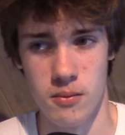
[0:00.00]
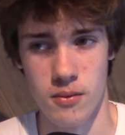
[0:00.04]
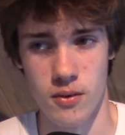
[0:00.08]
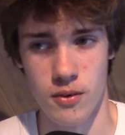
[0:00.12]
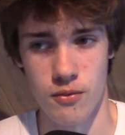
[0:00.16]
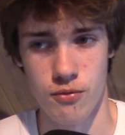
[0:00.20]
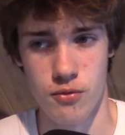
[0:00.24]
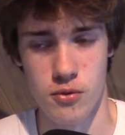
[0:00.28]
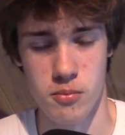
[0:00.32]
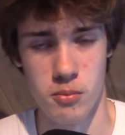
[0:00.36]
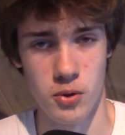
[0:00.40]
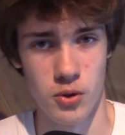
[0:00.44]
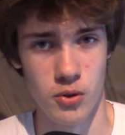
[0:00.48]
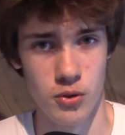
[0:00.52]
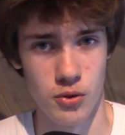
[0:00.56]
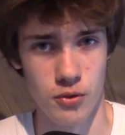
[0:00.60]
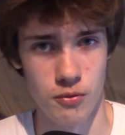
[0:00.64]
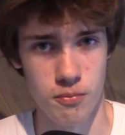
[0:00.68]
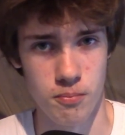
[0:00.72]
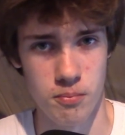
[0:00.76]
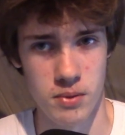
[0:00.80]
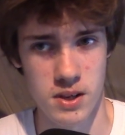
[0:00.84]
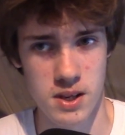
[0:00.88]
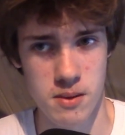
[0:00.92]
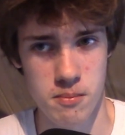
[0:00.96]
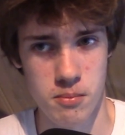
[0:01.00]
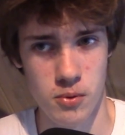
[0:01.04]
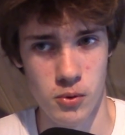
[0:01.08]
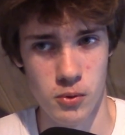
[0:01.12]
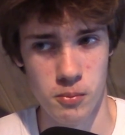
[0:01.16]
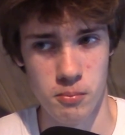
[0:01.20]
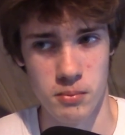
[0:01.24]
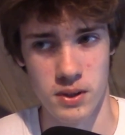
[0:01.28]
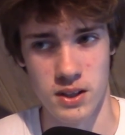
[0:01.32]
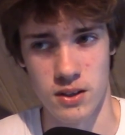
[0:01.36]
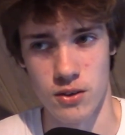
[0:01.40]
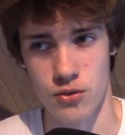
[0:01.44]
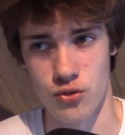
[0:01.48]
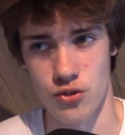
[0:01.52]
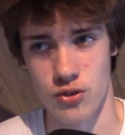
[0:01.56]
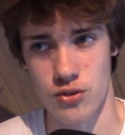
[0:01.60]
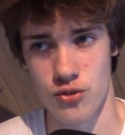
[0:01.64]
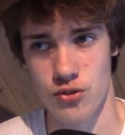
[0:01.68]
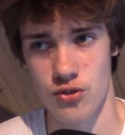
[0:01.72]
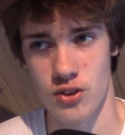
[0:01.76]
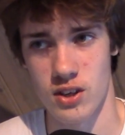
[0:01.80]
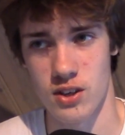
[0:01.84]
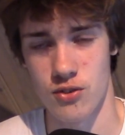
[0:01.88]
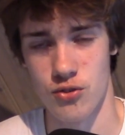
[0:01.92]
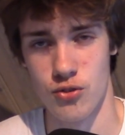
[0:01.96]
from a lot of people because
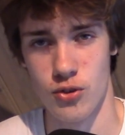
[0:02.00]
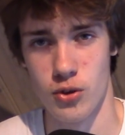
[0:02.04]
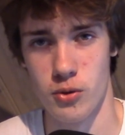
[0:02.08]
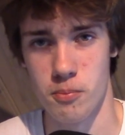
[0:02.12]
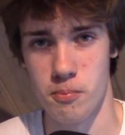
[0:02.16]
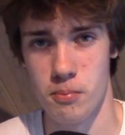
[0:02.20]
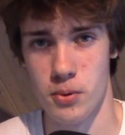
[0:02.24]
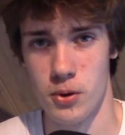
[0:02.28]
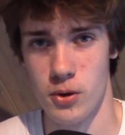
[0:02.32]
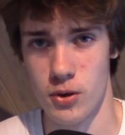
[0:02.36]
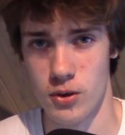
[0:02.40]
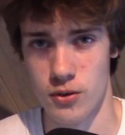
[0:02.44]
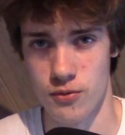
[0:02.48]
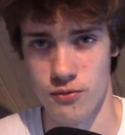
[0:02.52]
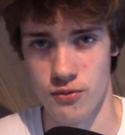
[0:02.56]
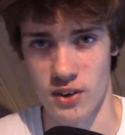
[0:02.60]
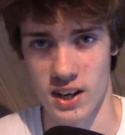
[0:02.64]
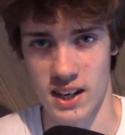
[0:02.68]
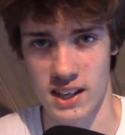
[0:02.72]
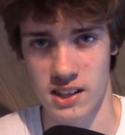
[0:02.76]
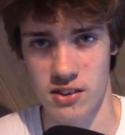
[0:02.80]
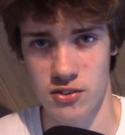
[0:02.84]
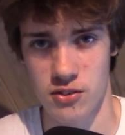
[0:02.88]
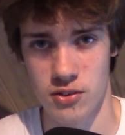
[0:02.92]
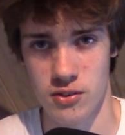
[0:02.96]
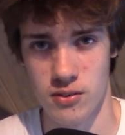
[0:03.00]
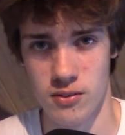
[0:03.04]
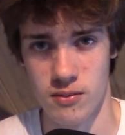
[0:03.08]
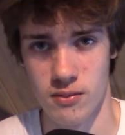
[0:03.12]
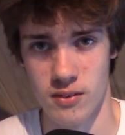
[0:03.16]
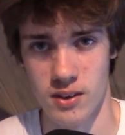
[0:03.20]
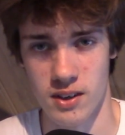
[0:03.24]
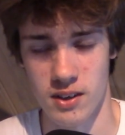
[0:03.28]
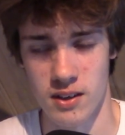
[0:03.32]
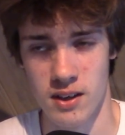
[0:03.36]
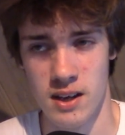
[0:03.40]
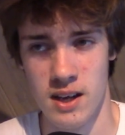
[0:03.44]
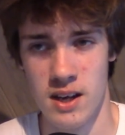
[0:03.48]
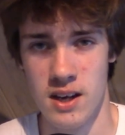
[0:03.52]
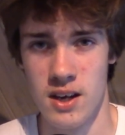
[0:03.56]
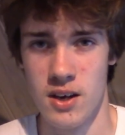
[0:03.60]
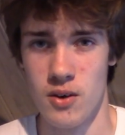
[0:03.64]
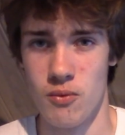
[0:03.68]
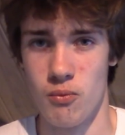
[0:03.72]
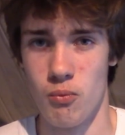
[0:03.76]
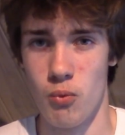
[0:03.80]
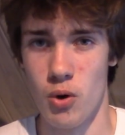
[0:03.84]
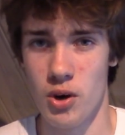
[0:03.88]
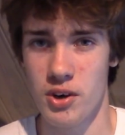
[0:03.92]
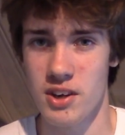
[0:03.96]
it's not perfect, right?
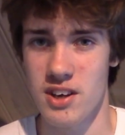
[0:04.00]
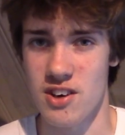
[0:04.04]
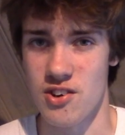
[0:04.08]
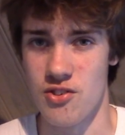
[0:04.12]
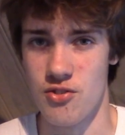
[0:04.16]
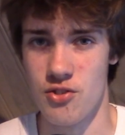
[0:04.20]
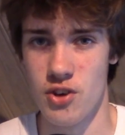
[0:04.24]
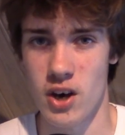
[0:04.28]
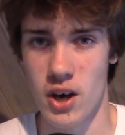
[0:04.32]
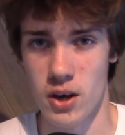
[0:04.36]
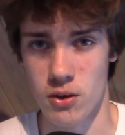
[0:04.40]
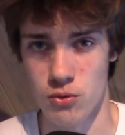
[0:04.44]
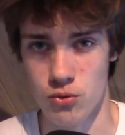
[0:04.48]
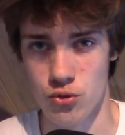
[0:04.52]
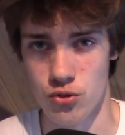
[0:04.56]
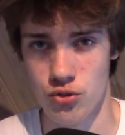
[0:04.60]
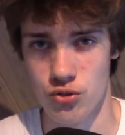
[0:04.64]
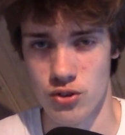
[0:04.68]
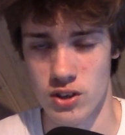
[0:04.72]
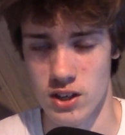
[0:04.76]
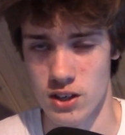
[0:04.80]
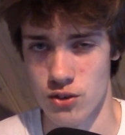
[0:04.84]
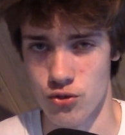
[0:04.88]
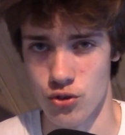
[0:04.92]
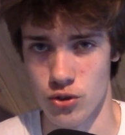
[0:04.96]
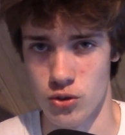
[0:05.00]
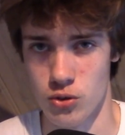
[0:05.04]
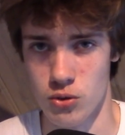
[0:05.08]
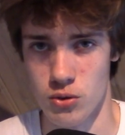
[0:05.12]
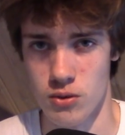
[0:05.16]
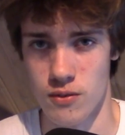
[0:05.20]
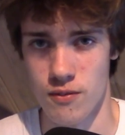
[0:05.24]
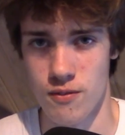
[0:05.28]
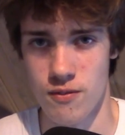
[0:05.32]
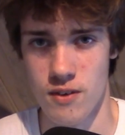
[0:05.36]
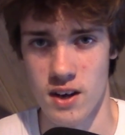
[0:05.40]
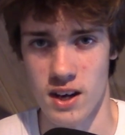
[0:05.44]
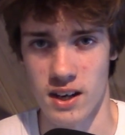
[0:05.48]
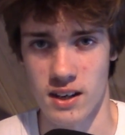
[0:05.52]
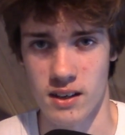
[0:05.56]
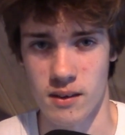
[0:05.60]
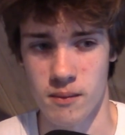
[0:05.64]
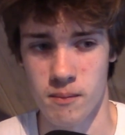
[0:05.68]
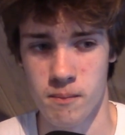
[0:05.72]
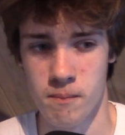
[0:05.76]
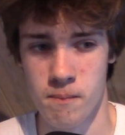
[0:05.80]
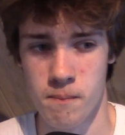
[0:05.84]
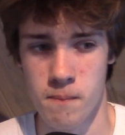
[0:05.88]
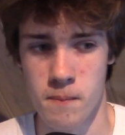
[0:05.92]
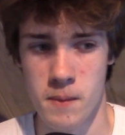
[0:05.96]
What it does is a good thing,
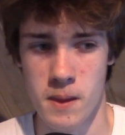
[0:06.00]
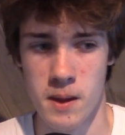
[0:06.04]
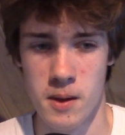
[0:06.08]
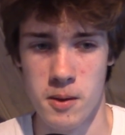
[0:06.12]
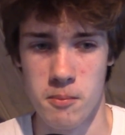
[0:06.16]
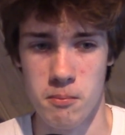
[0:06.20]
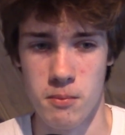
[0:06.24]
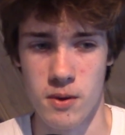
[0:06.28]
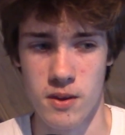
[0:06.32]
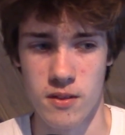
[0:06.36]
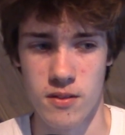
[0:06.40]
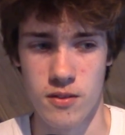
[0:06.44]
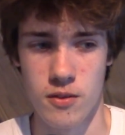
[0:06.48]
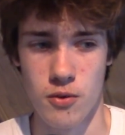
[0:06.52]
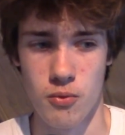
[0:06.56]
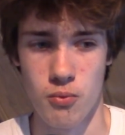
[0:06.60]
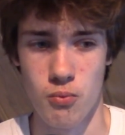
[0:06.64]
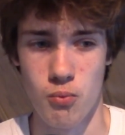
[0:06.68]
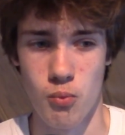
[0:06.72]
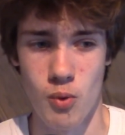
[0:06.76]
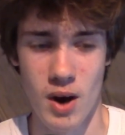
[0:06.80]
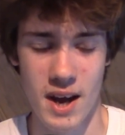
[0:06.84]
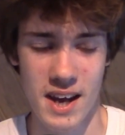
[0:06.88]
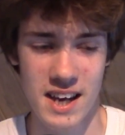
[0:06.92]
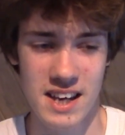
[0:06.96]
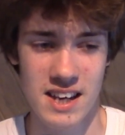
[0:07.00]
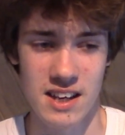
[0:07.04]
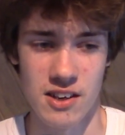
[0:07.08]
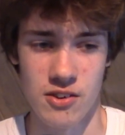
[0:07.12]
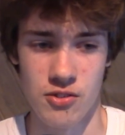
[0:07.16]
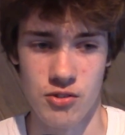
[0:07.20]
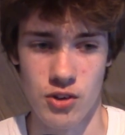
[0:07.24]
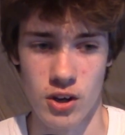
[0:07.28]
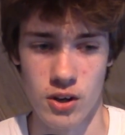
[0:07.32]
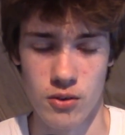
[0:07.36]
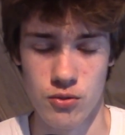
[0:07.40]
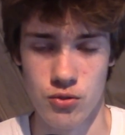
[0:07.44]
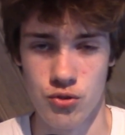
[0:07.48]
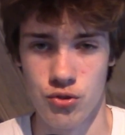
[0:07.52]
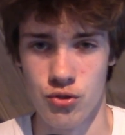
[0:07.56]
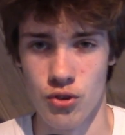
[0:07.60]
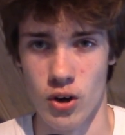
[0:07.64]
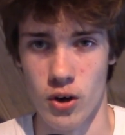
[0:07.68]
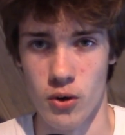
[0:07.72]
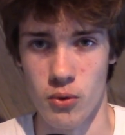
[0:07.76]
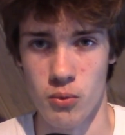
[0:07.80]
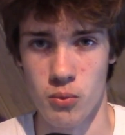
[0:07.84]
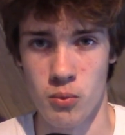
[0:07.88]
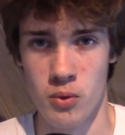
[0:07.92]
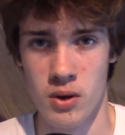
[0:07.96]
but the way it does
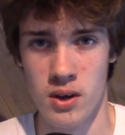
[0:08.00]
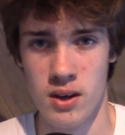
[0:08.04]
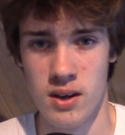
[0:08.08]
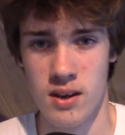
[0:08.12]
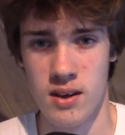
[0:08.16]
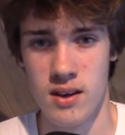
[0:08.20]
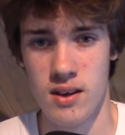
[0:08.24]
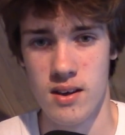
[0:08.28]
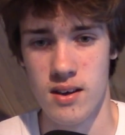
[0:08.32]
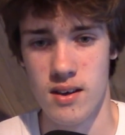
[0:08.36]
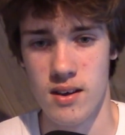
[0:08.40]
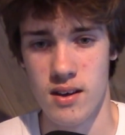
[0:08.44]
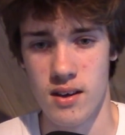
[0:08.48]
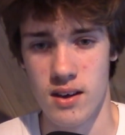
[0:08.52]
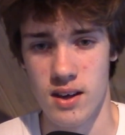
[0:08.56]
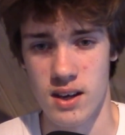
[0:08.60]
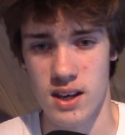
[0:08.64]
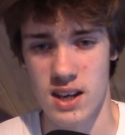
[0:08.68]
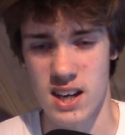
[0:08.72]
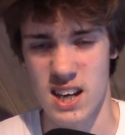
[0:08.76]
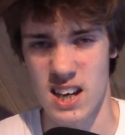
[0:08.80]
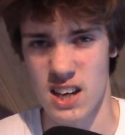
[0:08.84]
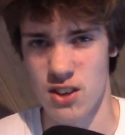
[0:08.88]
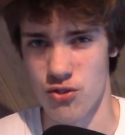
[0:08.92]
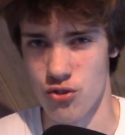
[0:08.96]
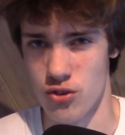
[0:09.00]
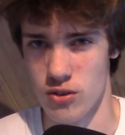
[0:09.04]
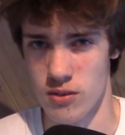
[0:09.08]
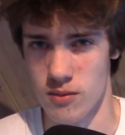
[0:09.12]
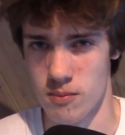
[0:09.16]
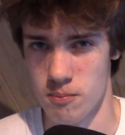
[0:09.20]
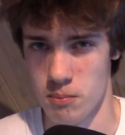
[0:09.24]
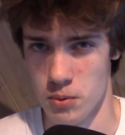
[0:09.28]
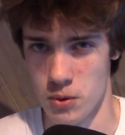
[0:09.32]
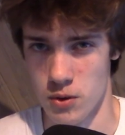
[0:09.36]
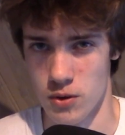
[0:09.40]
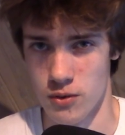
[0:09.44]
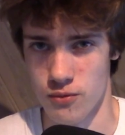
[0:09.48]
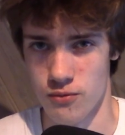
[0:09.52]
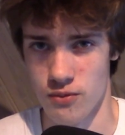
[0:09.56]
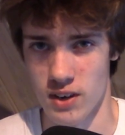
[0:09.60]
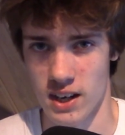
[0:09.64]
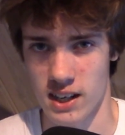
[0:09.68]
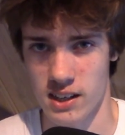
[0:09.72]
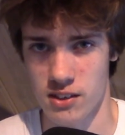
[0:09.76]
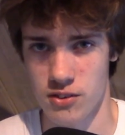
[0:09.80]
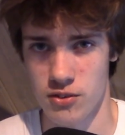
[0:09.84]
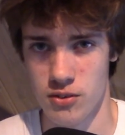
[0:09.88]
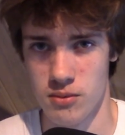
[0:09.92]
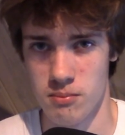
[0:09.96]
so isn't
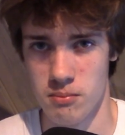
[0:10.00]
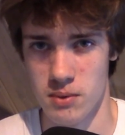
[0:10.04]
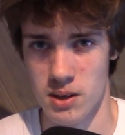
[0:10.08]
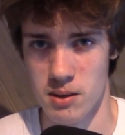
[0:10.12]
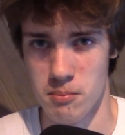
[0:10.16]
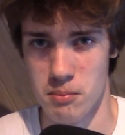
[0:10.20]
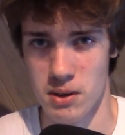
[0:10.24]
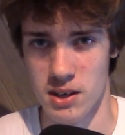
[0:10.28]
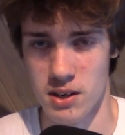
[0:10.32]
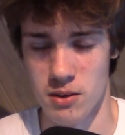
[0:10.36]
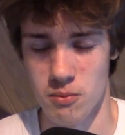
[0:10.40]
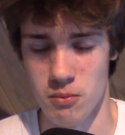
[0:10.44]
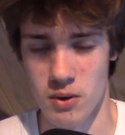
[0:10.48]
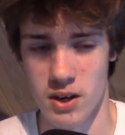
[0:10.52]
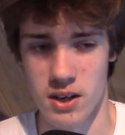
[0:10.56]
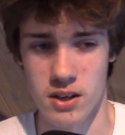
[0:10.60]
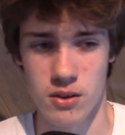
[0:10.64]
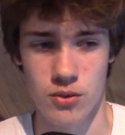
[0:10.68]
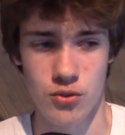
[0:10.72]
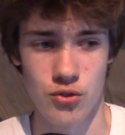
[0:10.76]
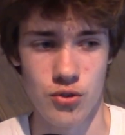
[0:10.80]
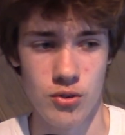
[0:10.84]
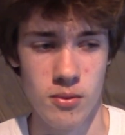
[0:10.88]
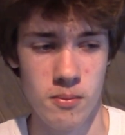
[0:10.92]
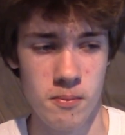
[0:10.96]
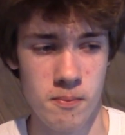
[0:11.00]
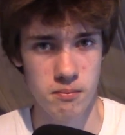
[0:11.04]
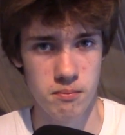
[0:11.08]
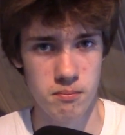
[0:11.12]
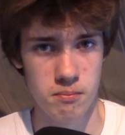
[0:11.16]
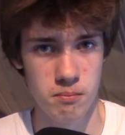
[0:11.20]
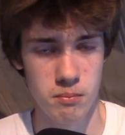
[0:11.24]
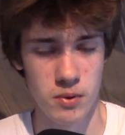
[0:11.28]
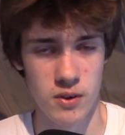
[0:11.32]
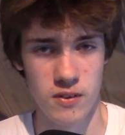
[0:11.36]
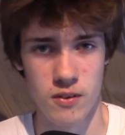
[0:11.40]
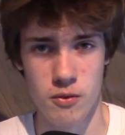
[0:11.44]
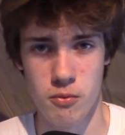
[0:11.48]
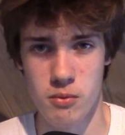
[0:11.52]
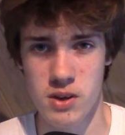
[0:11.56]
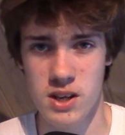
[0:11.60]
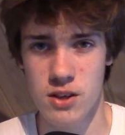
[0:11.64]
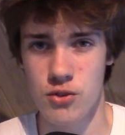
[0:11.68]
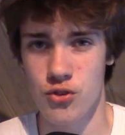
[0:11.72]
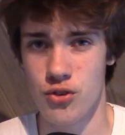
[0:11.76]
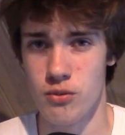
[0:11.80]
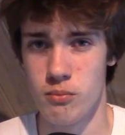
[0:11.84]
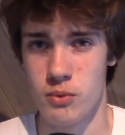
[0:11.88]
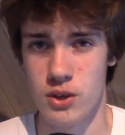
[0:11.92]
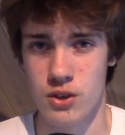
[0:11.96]
perfect in many ways. But the
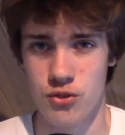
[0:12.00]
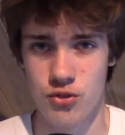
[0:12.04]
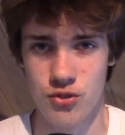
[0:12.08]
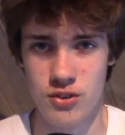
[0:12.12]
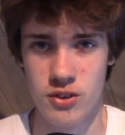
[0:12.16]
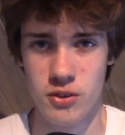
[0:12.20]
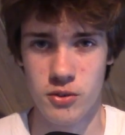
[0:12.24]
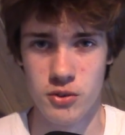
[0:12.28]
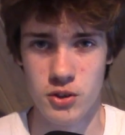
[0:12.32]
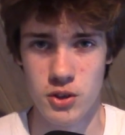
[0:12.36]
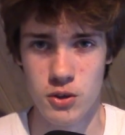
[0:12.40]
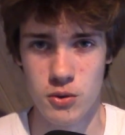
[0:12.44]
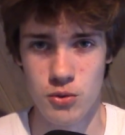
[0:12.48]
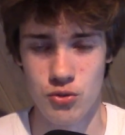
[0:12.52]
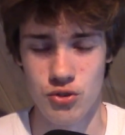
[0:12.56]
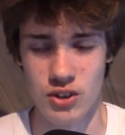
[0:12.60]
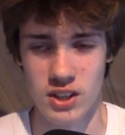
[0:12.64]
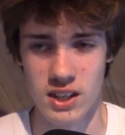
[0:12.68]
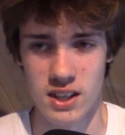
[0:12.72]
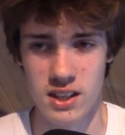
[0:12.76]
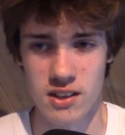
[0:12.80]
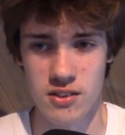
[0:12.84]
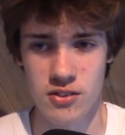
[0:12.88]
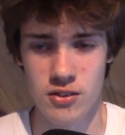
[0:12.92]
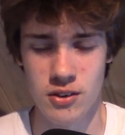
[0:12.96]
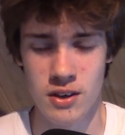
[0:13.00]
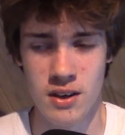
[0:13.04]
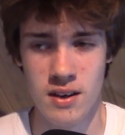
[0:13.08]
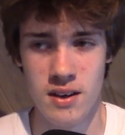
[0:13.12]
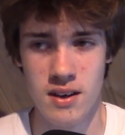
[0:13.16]
reason we're still using it